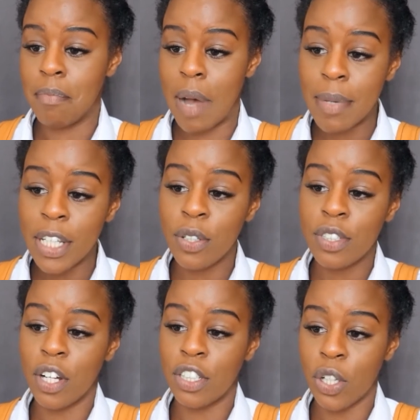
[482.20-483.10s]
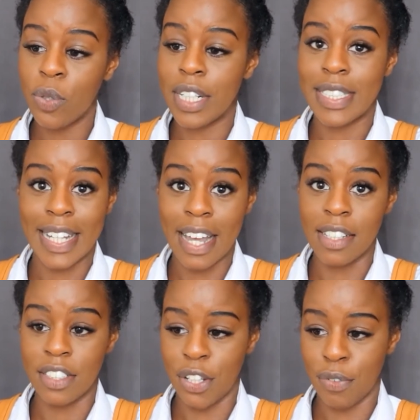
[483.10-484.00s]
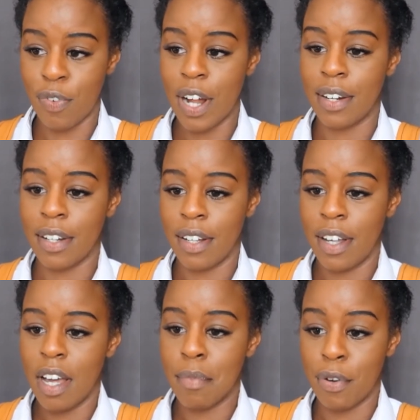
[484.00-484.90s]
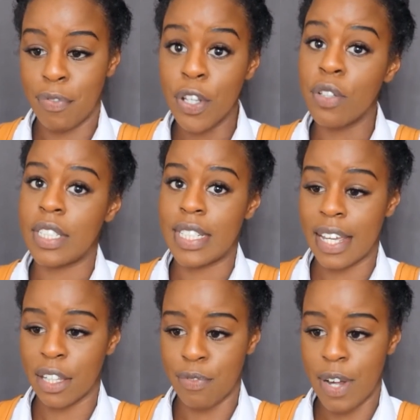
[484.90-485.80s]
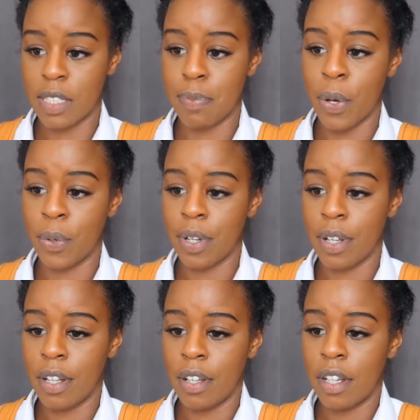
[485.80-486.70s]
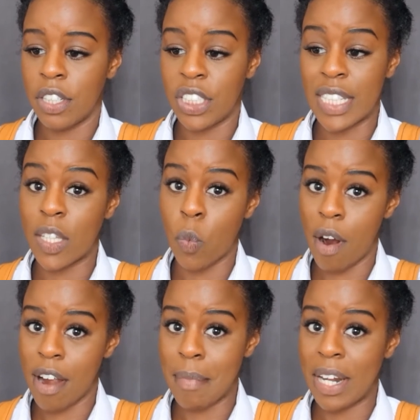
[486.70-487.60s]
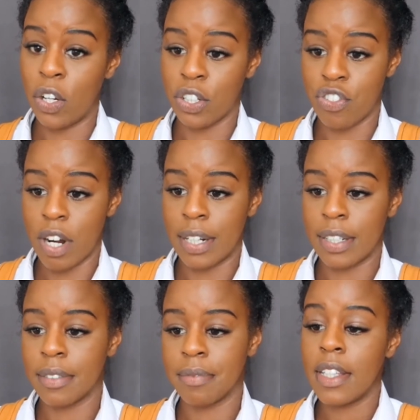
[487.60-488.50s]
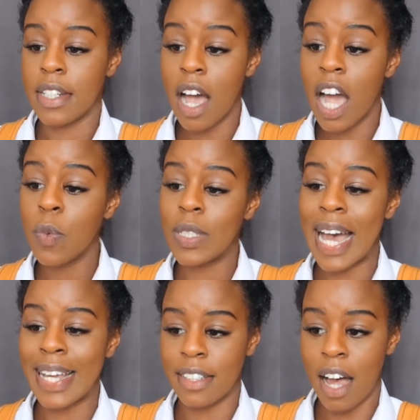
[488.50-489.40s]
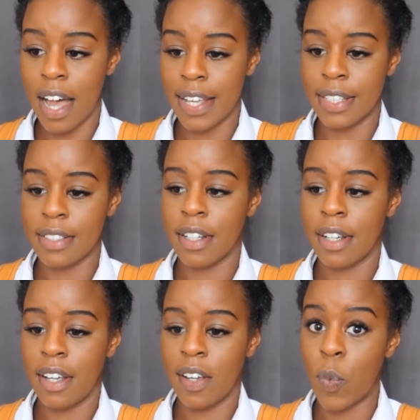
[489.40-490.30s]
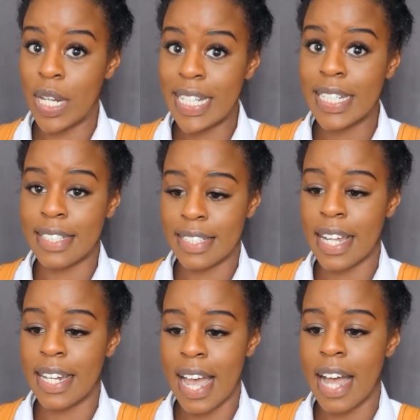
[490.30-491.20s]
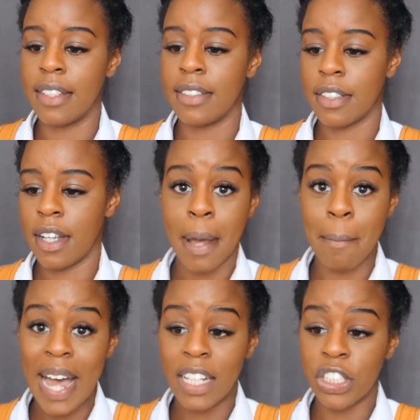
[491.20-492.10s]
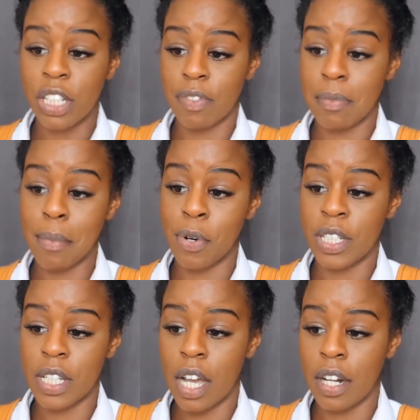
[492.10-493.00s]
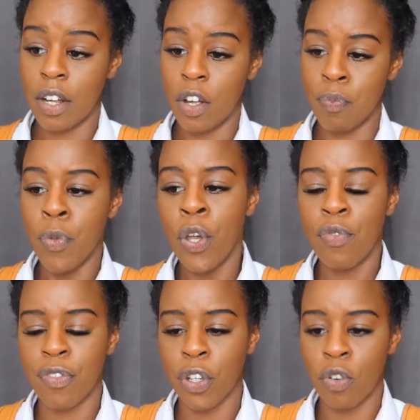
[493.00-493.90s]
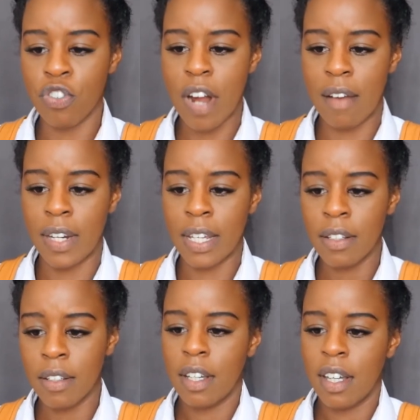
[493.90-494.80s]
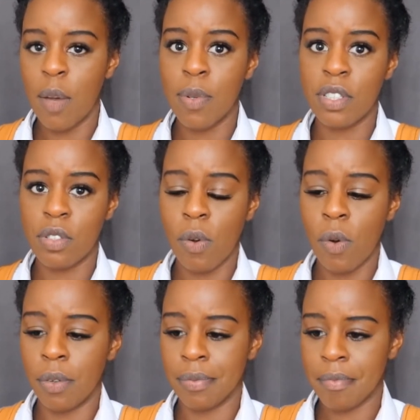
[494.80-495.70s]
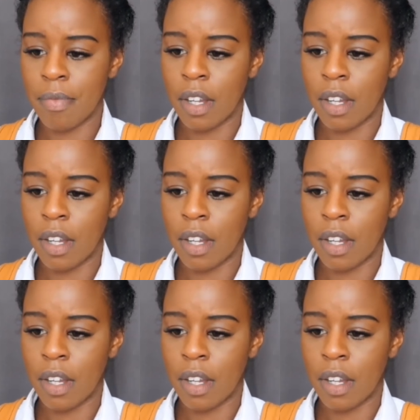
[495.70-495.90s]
Mama used her shoulder to get us to the front, but refused to take the first boat. She said the wherrymen looked drunk. The tide was at its highest. We needed steady hands. A man shoved Mama aside. "Move if you're not travelling." He was tall,